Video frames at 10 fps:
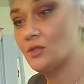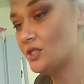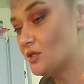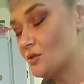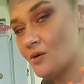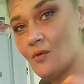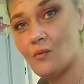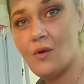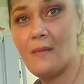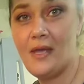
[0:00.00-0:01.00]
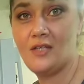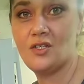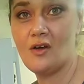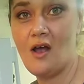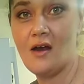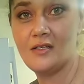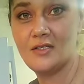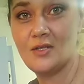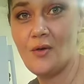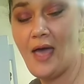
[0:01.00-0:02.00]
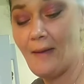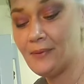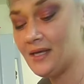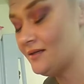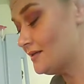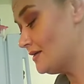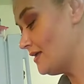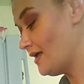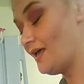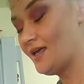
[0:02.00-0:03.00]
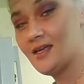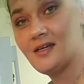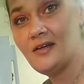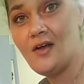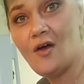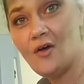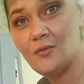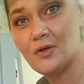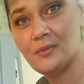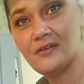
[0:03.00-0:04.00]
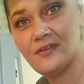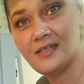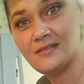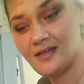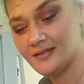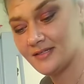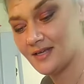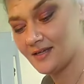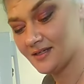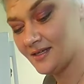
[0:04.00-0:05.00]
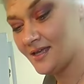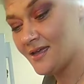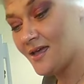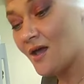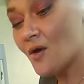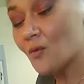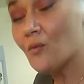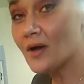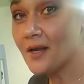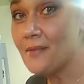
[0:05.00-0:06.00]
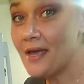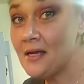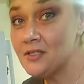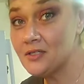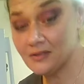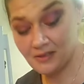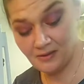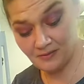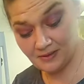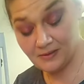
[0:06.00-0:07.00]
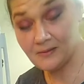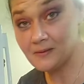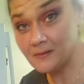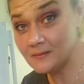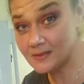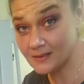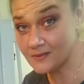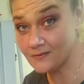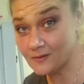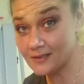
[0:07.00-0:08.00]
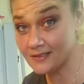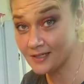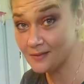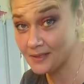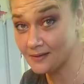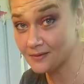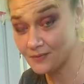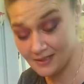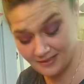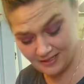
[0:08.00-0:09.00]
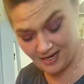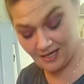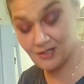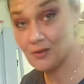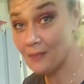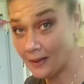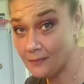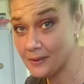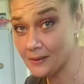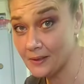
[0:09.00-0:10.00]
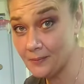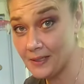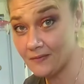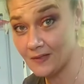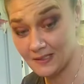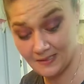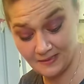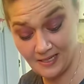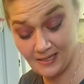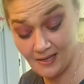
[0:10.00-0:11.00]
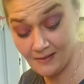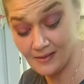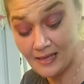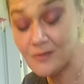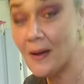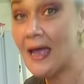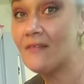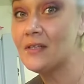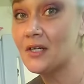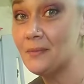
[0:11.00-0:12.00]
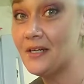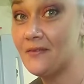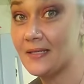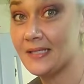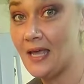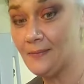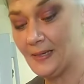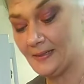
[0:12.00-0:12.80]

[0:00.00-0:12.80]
do what makes your heart and soul happy, and all will be fantastic. What I'm actually going to use this for is coming on Wednesday, and you might be a little bit of you might have a little bit of excitement.